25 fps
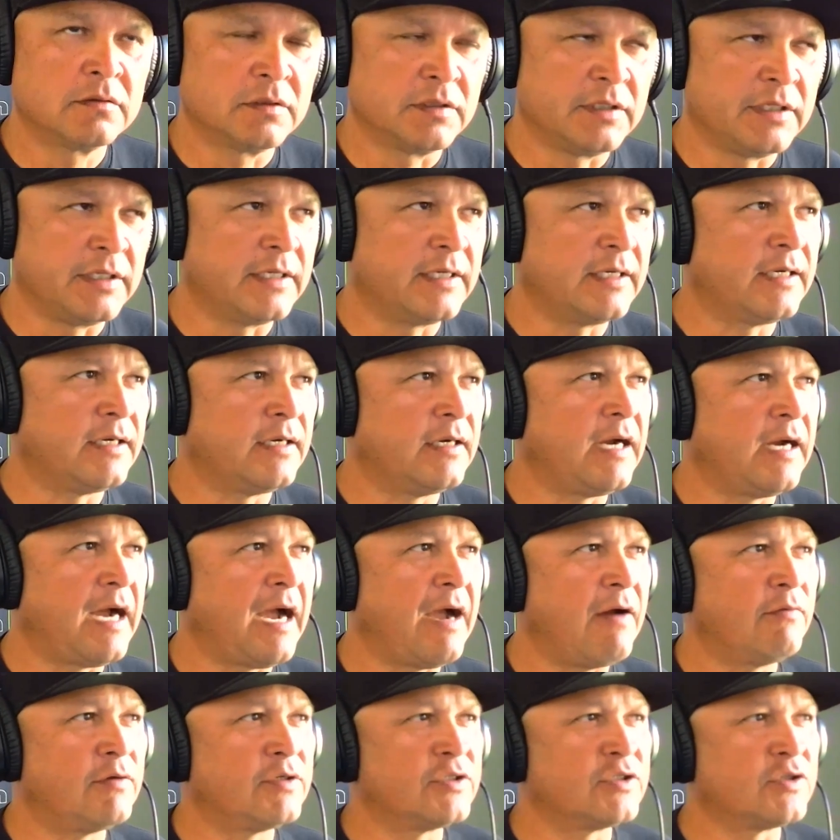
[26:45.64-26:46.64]
Yeah.
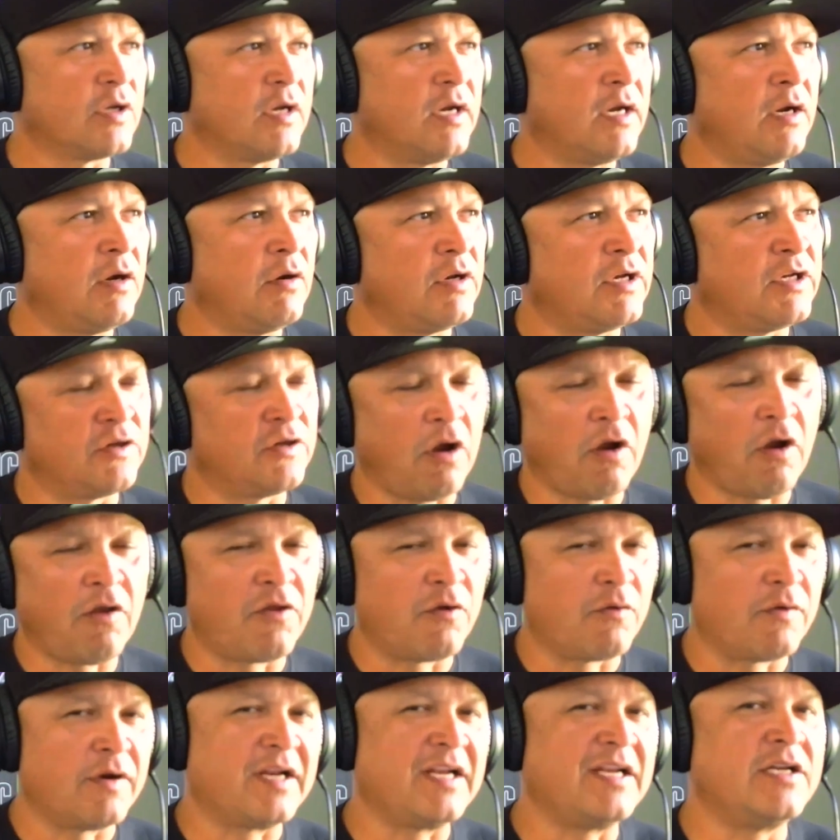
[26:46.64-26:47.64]
Are
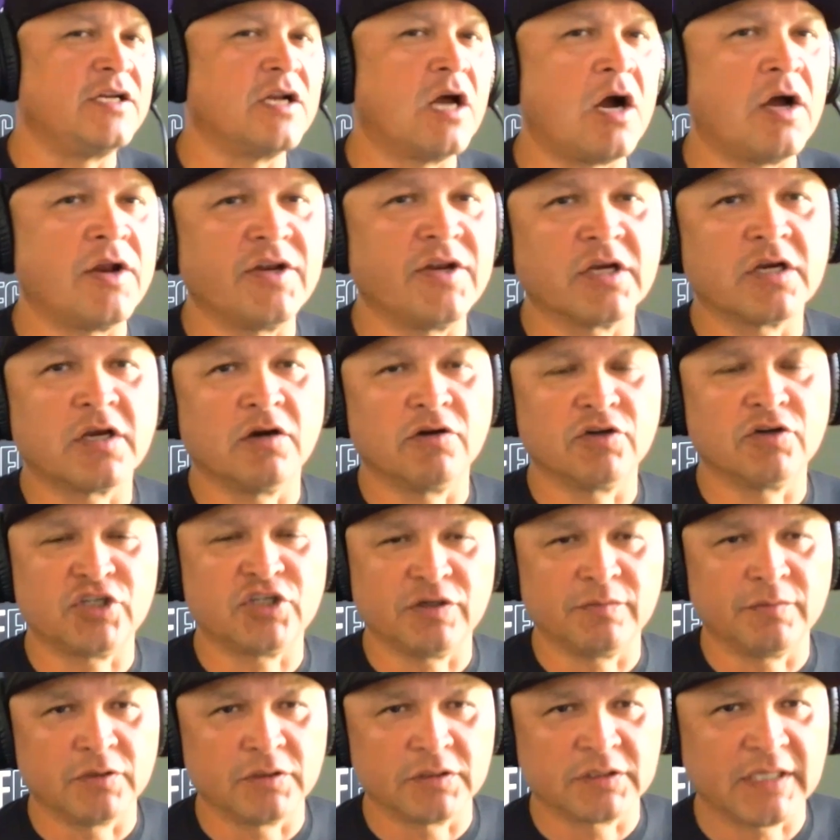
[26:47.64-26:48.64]
there any
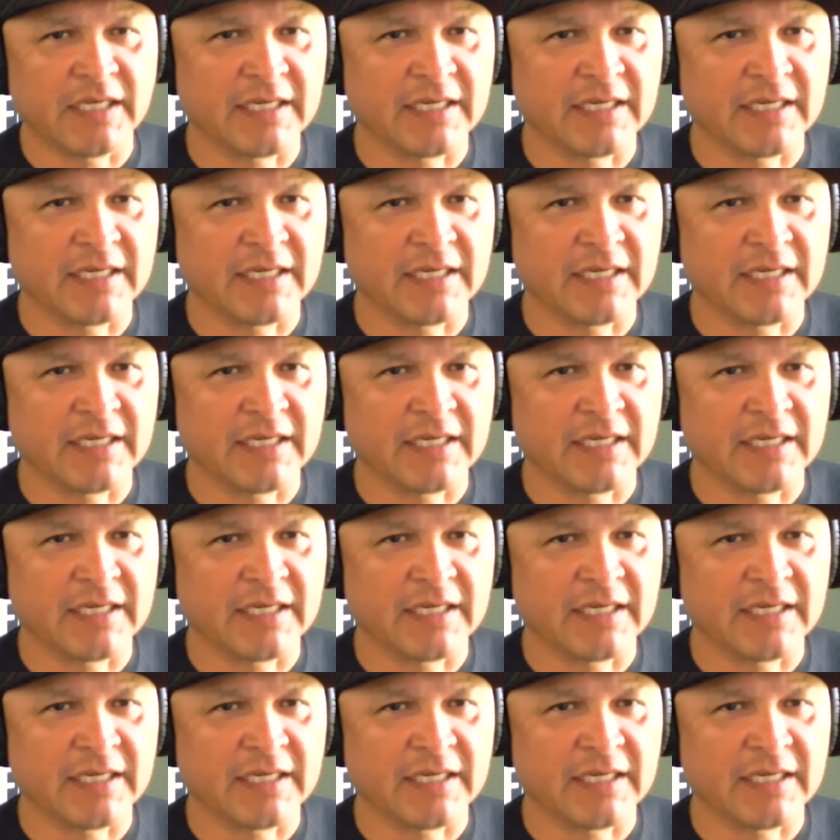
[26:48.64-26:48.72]
non-negotiables,